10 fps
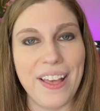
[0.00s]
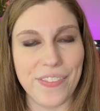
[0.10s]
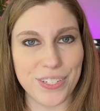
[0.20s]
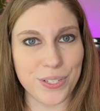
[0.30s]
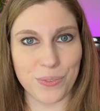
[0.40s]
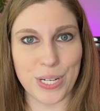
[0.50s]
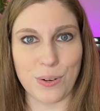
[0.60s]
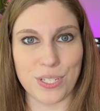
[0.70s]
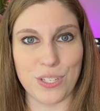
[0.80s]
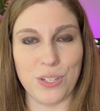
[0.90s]
and the tools and
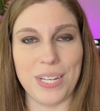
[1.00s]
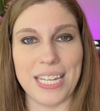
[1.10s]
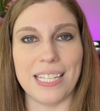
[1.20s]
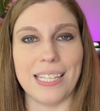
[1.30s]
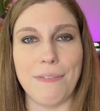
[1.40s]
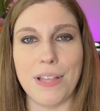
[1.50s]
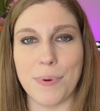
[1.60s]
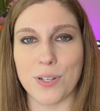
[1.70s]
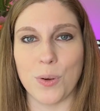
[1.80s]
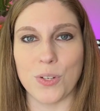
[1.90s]
resources you need to level
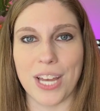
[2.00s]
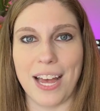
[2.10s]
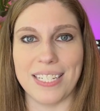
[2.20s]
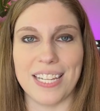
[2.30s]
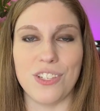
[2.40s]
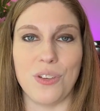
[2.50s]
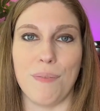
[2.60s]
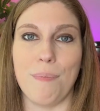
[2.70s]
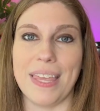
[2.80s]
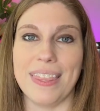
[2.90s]
up your social content so you
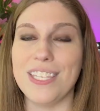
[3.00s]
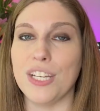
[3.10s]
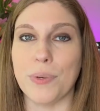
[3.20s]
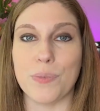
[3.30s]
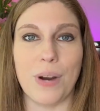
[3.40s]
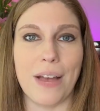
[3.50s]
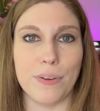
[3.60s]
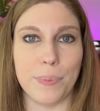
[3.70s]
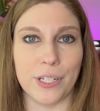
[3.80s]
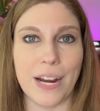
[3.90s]
can make this your most
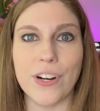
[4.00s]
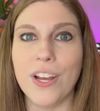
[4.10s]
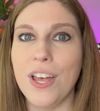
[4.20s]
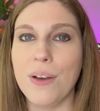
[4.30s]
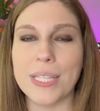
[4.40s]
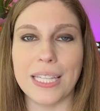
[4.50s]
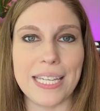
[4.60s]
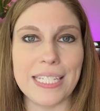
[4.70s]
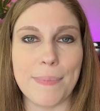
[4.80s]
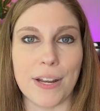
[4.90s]
profitable year ever with the
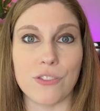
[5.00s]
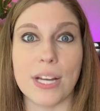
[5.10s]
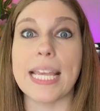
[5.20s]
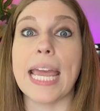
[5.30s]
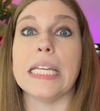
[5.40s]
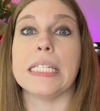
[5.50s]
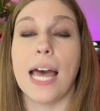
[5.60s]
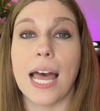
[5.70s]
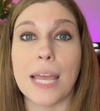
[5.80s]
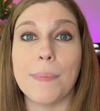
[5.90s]
least amount of stress and
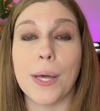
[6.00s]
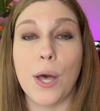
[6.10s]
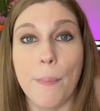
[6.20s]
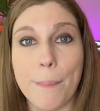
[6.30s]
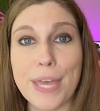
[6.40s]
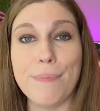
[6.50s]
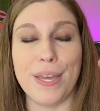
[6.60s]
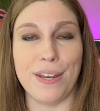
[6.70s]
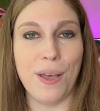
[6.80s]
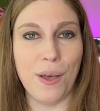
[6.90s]
time
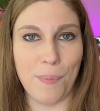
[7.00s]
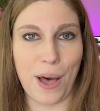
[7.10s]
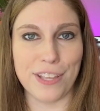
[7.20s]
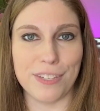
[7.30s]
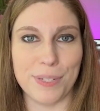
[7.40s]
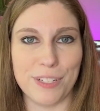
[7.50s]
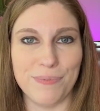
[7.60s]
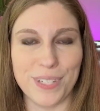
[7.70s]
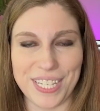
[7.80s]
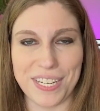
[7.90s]
commitment
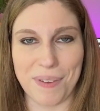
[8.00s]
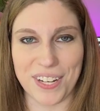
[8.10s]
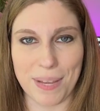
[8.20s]
possible. We'll see you in tomorrow's